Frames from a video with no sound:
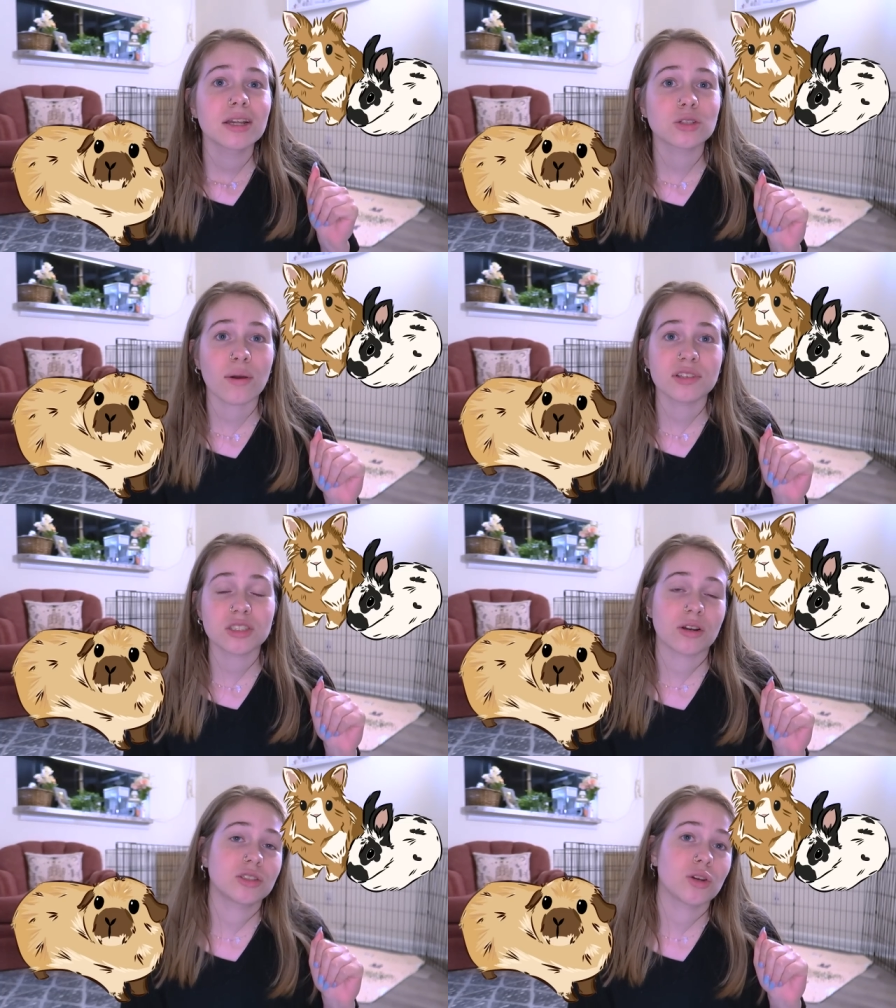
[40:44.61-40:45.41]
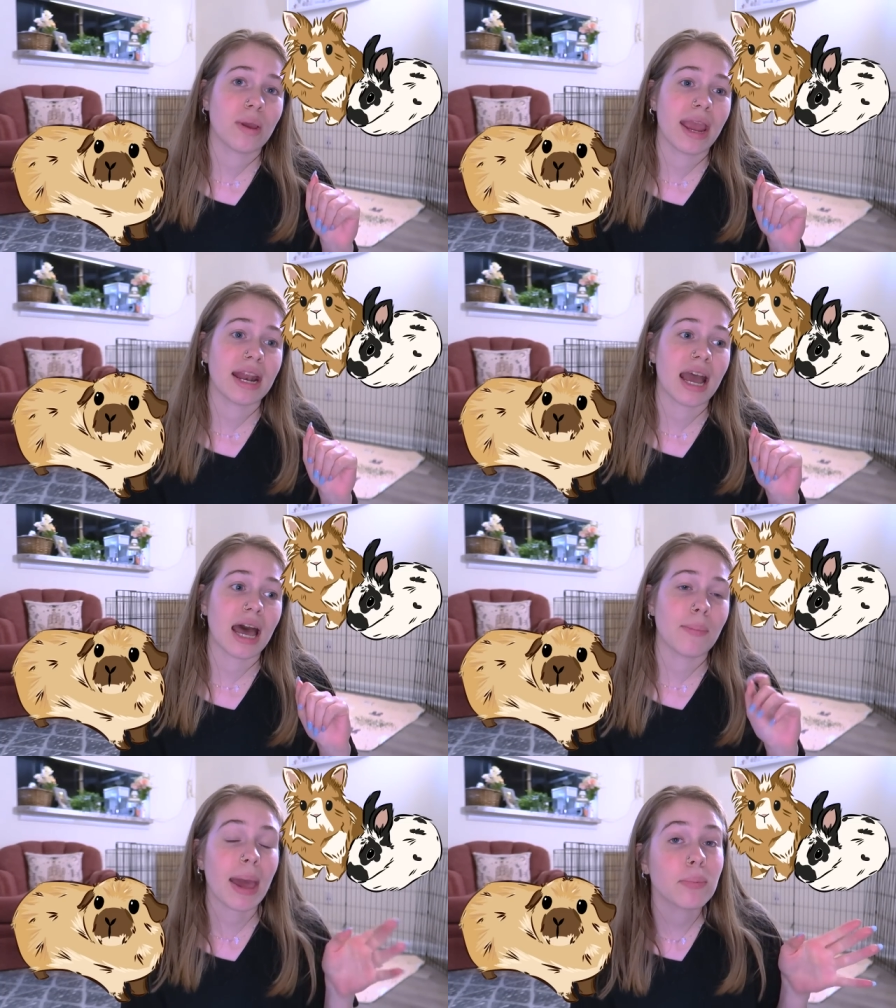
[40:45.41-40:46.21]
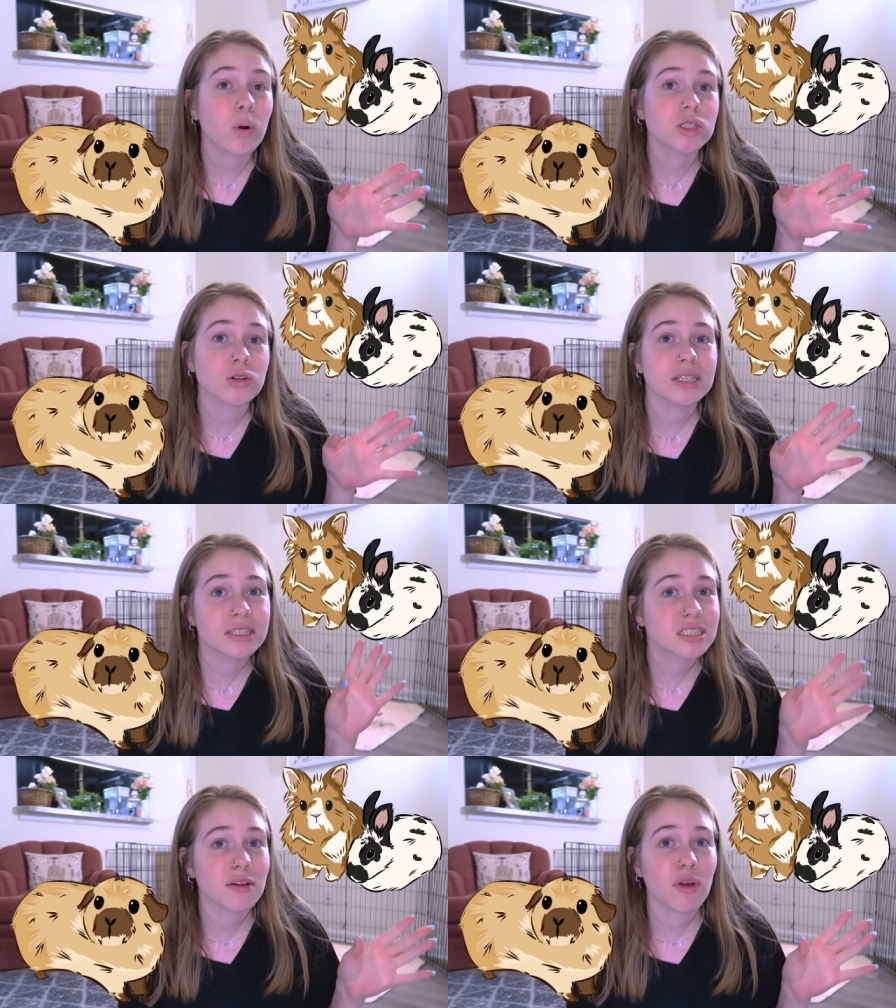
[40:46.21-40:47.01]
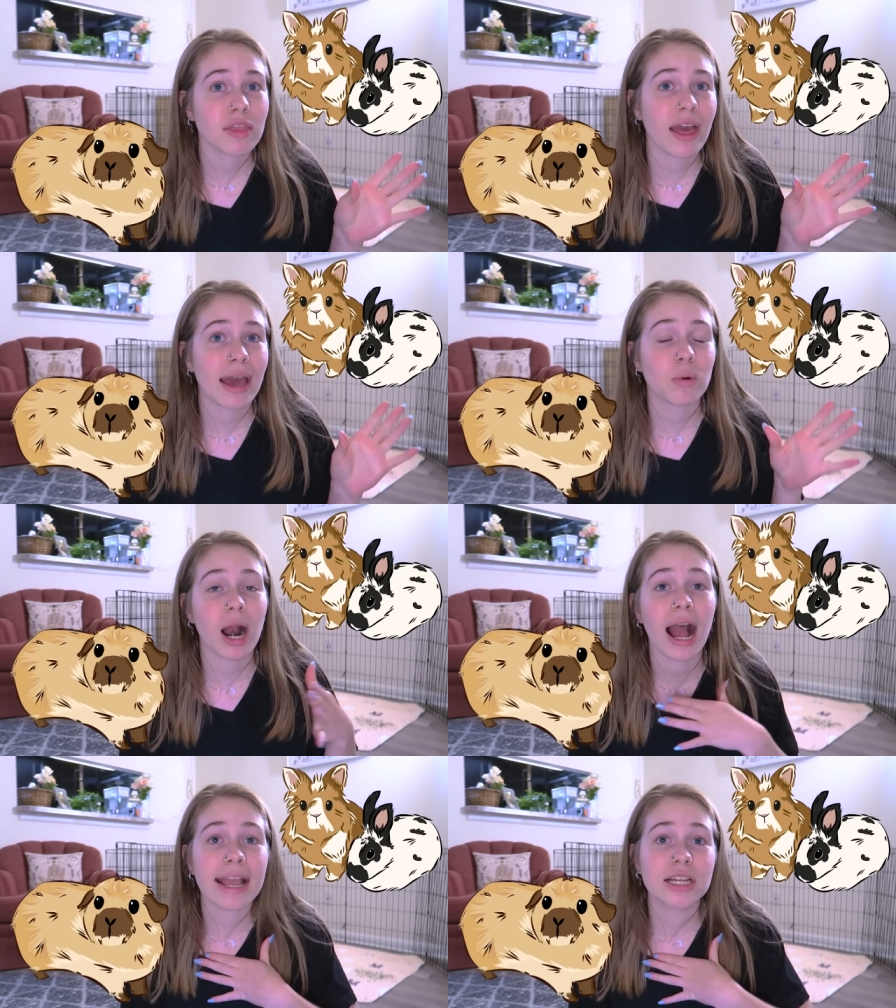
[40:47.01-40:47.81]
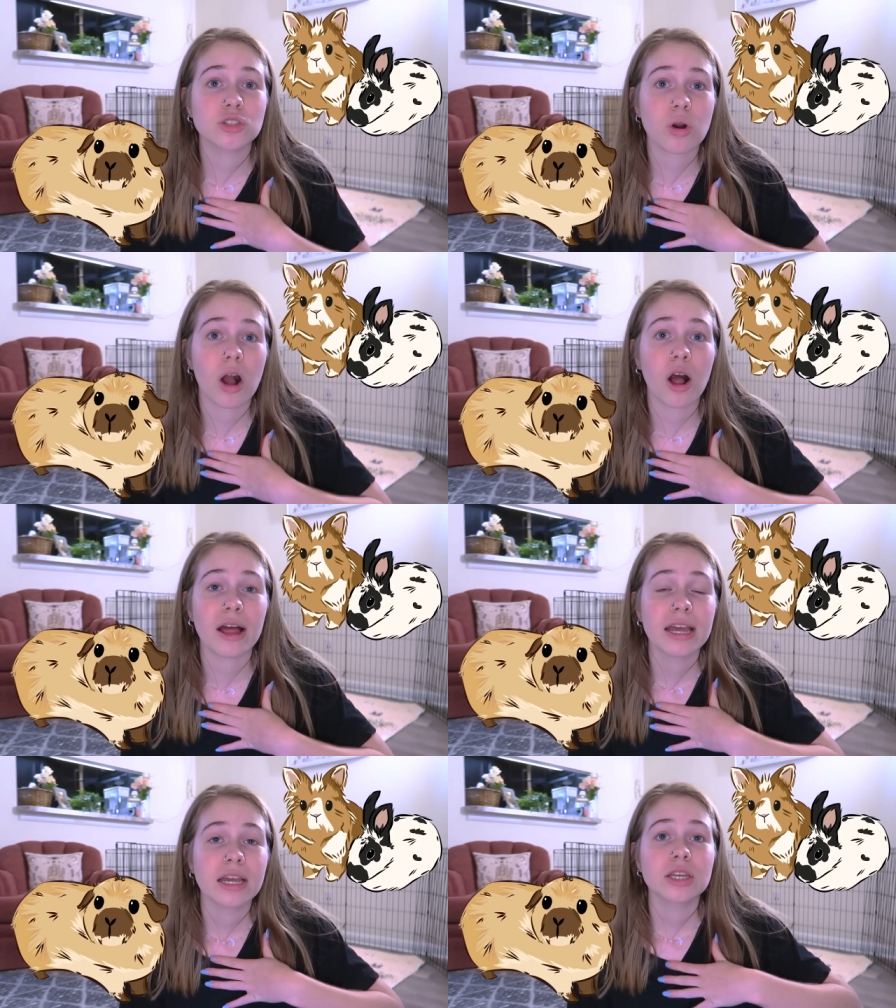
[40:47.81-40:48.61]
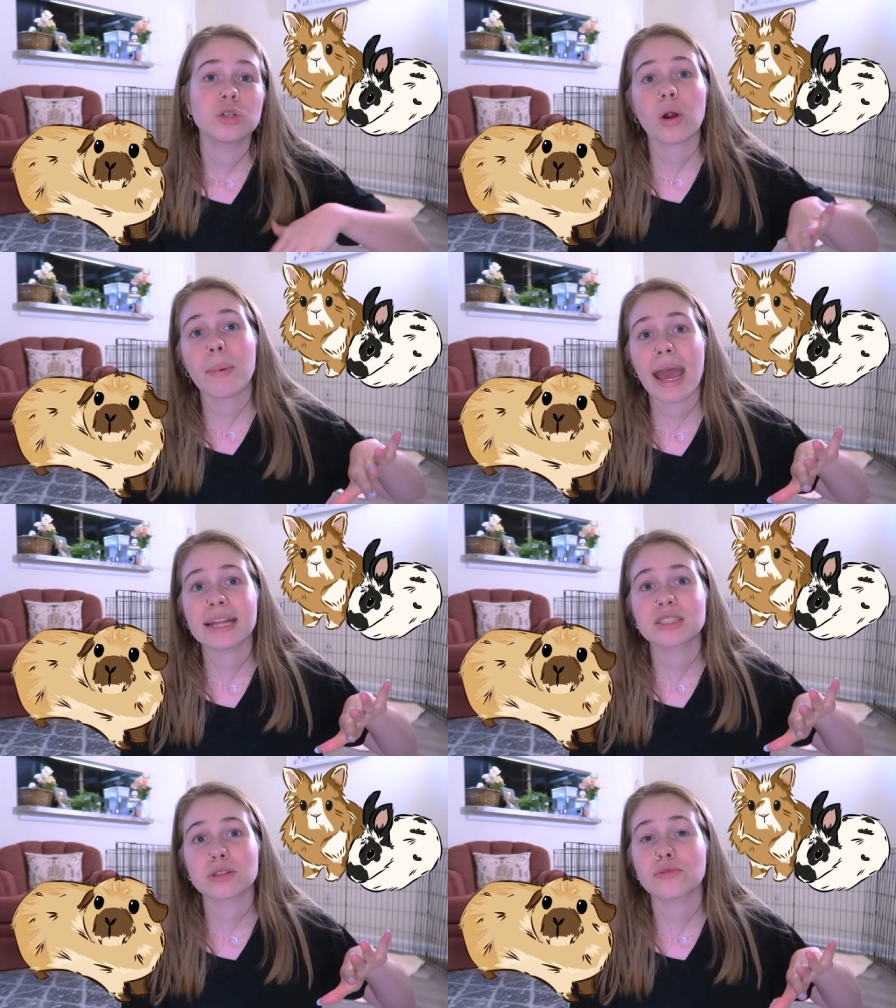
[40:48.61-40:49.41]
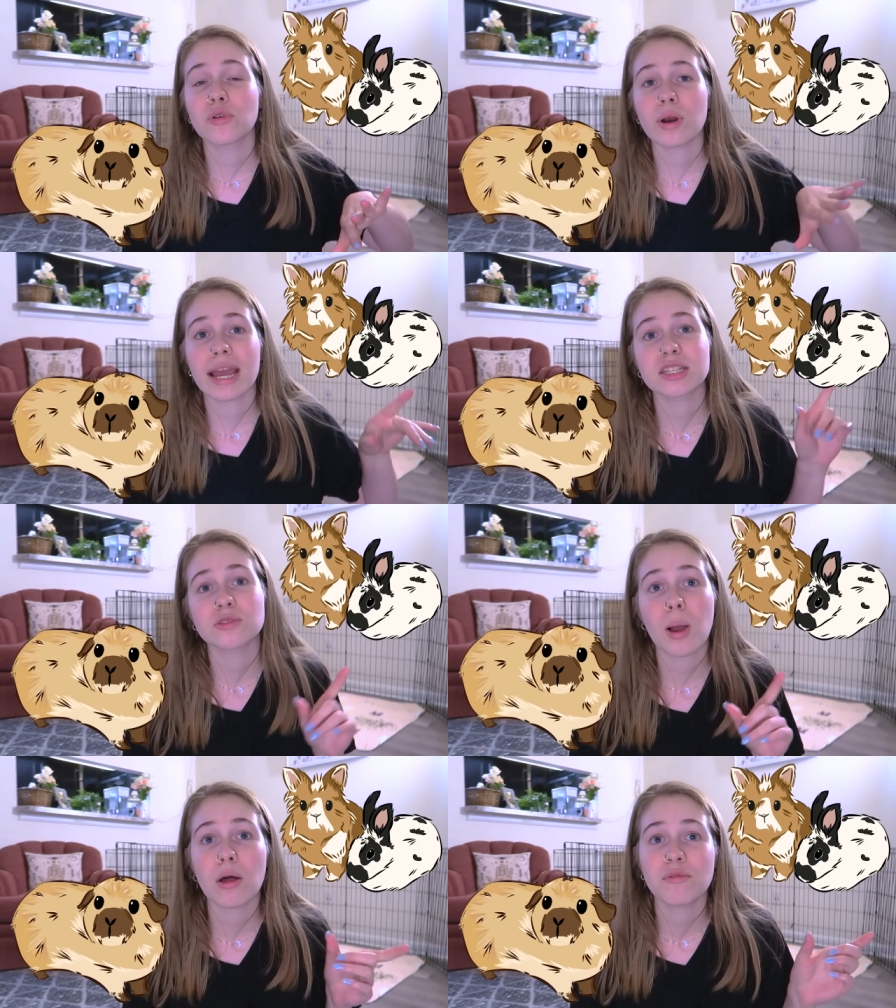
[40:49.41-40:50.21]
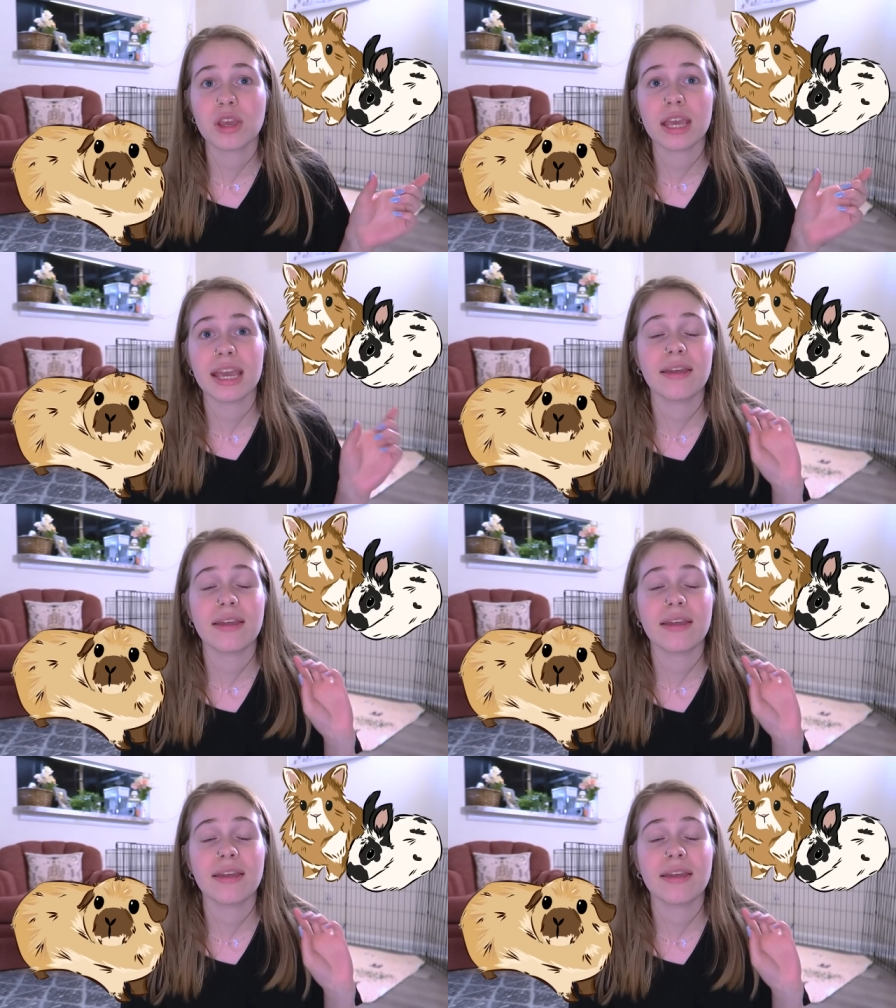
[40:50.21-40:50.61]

So I've just started doing uh, pet portraits and stuff like that where I can draw your pets for a small fee.